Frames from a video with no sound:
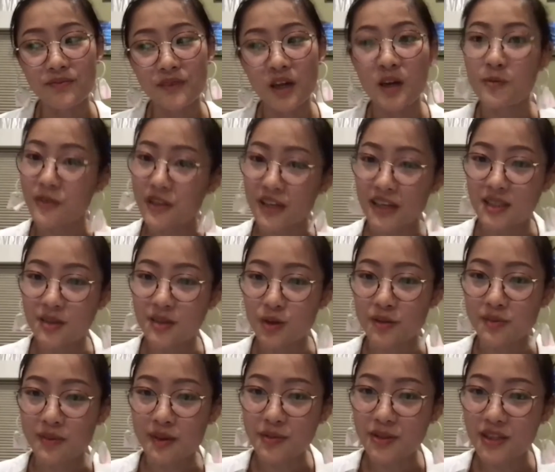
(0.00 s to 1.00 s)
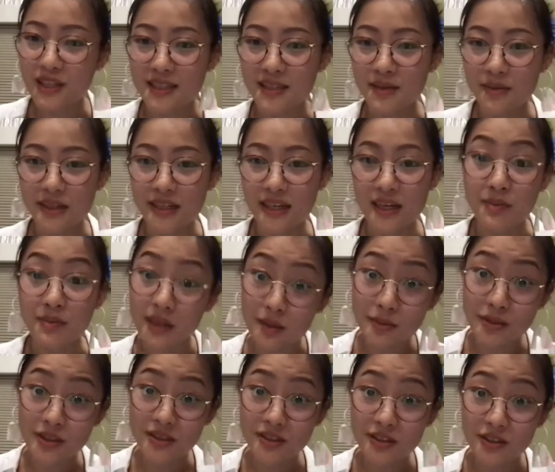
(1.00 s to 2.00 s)
Hopefully as a board member, that's something I'd be
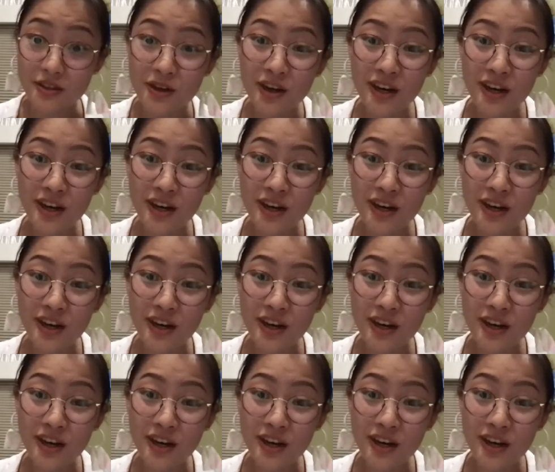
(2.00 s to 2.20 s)
able to do.